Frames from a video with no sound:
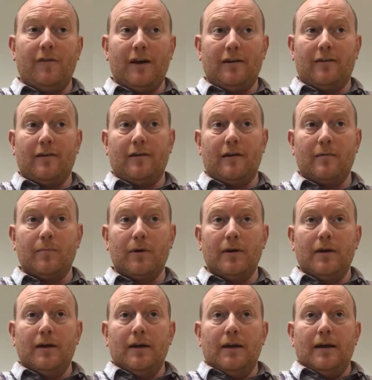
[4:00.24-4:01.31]
phenotype.
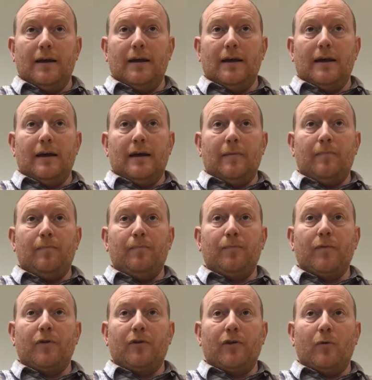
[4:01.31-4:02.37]

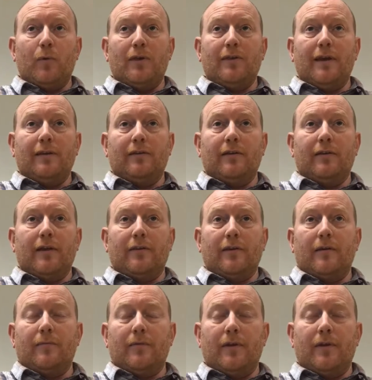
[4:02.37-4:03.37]
So we think that there's